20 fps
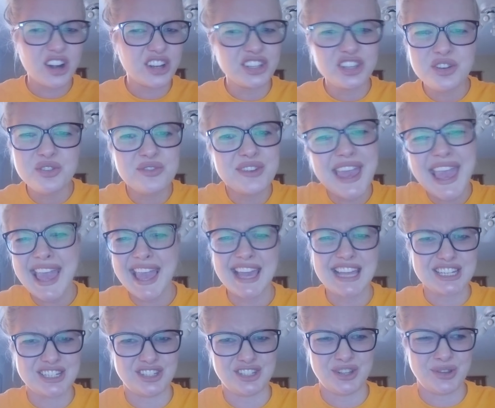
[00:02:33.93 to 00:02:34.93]
You
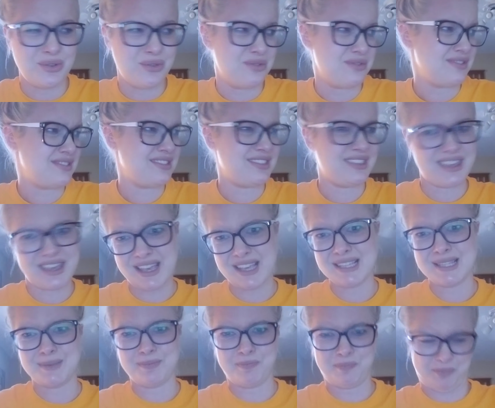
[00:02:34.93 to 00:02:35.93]
can't do this.